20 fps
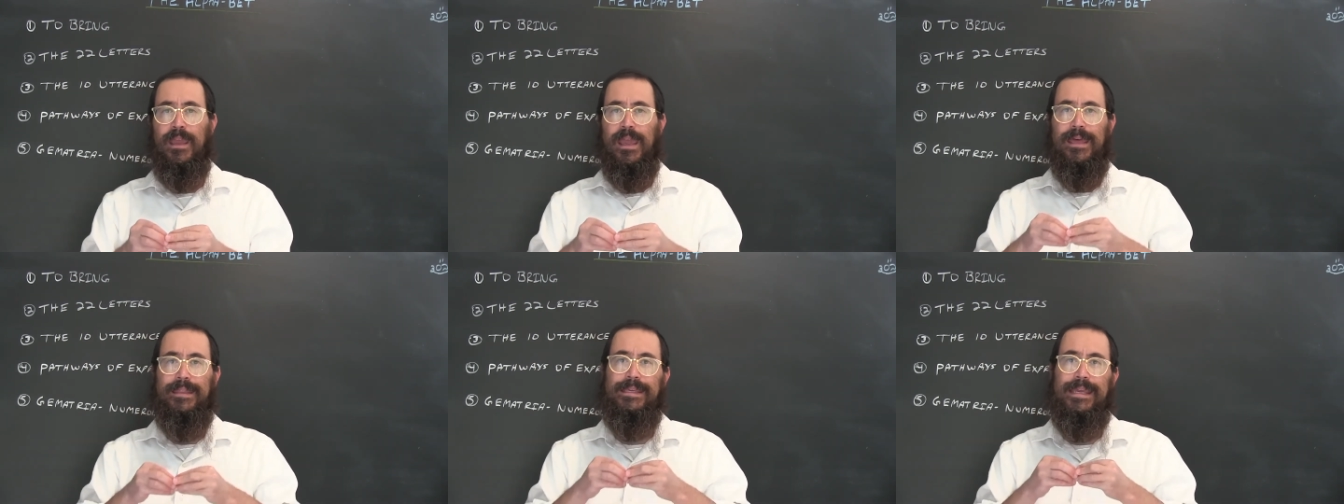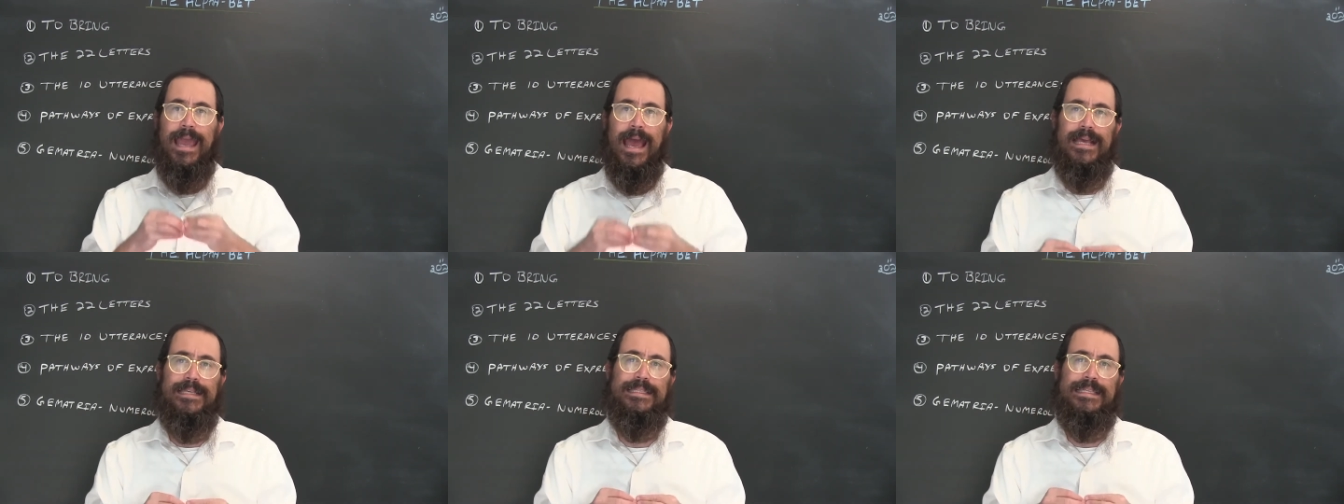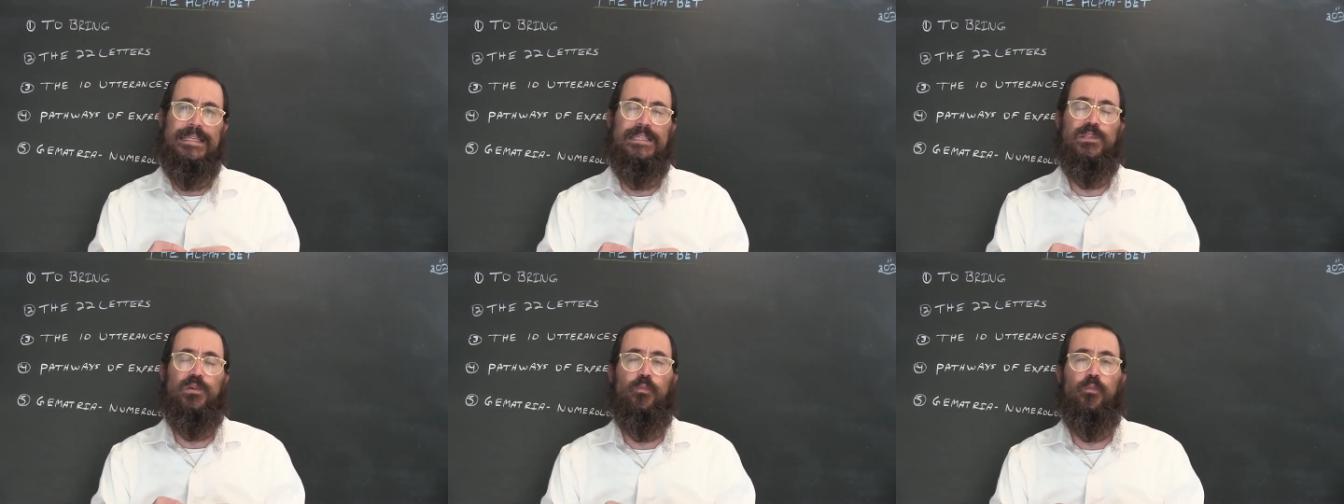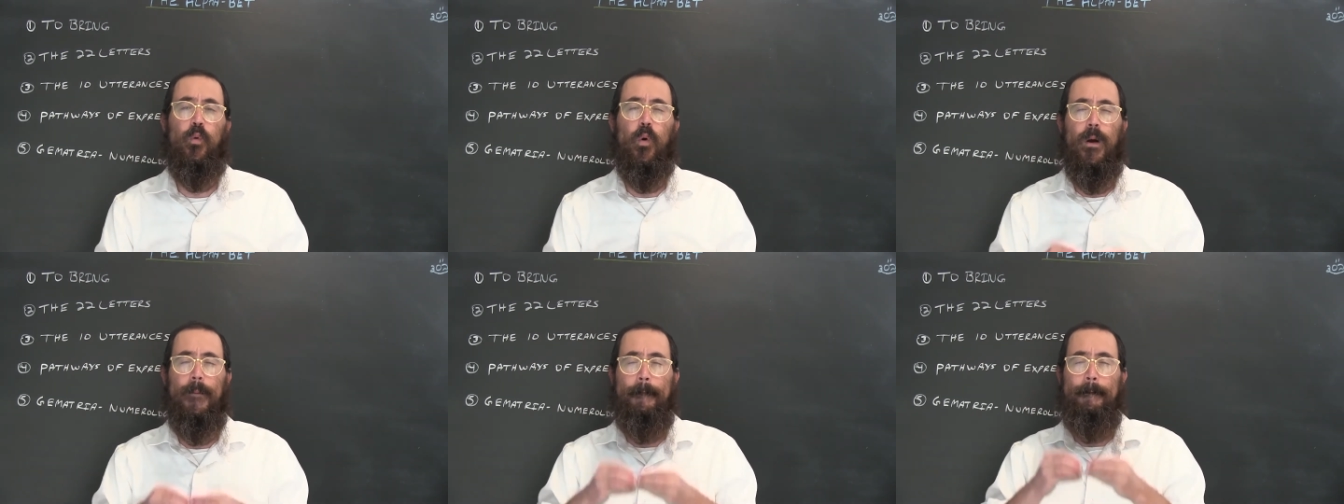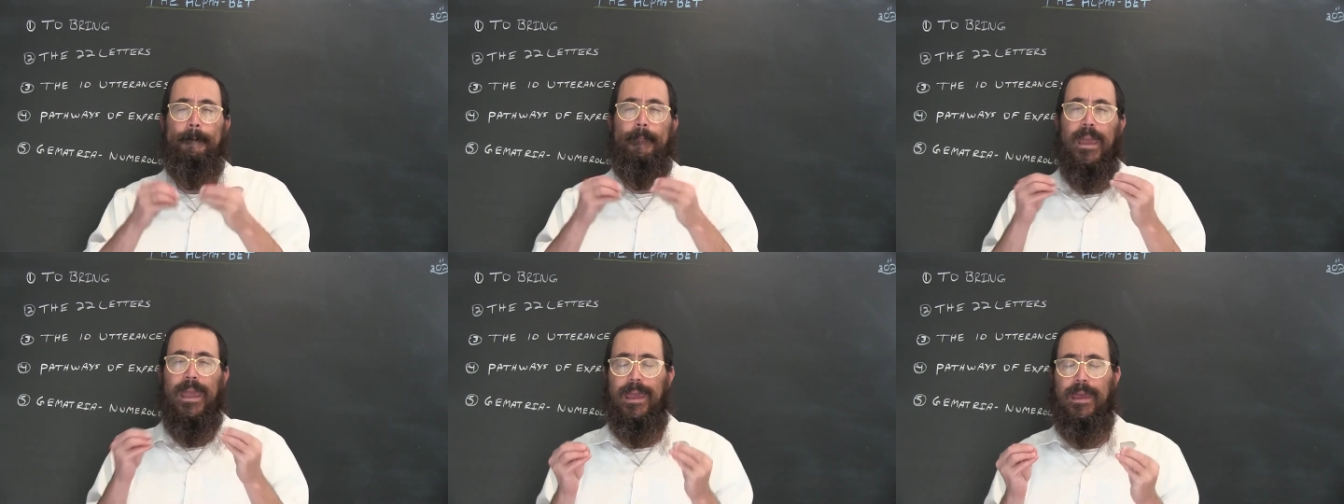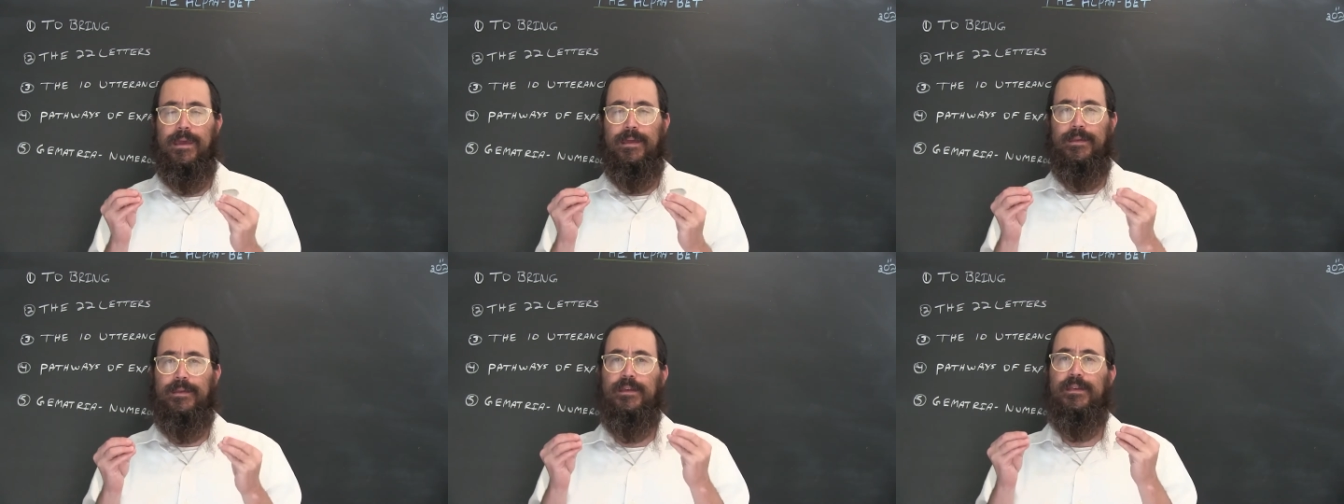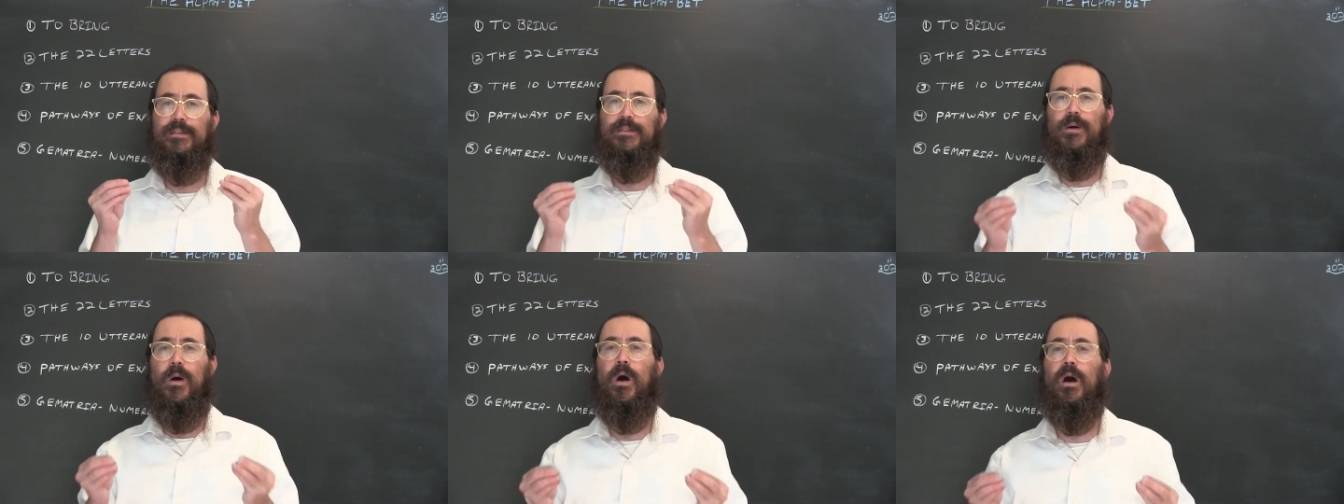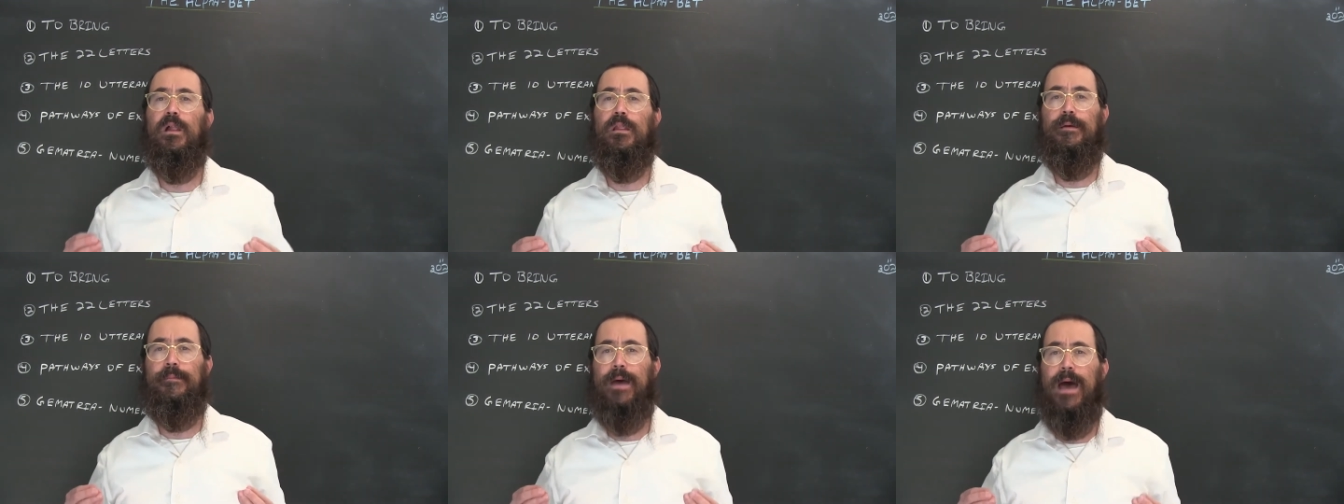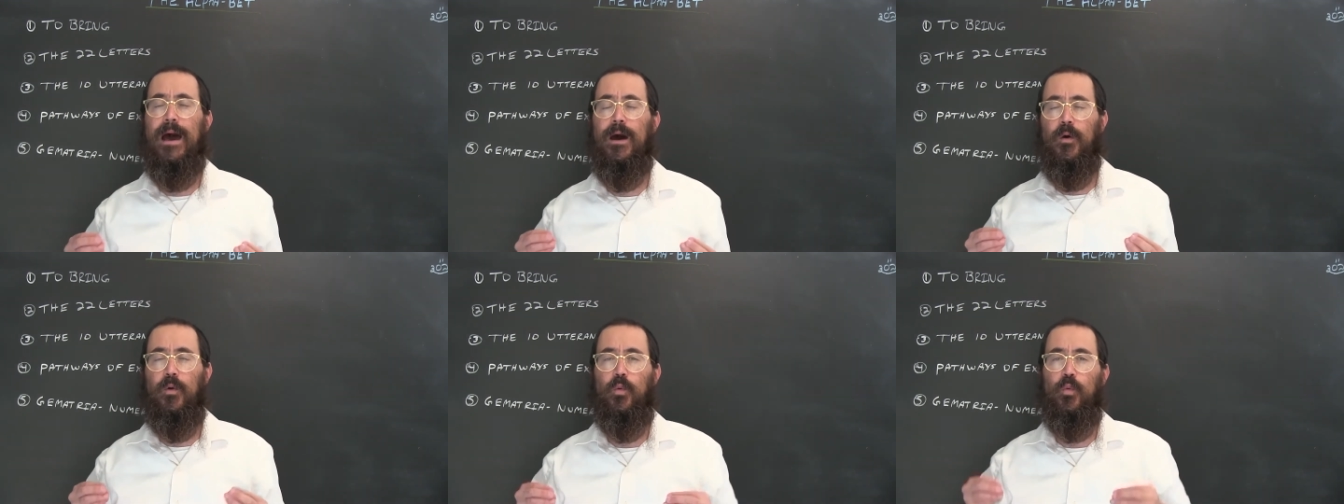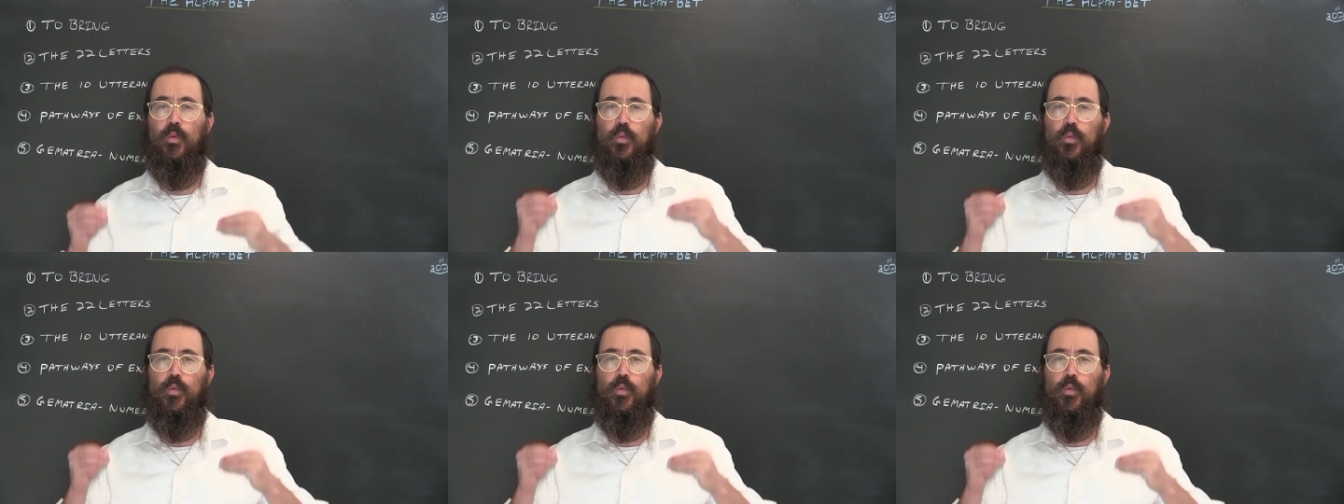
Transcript: and the essence of what man is all about.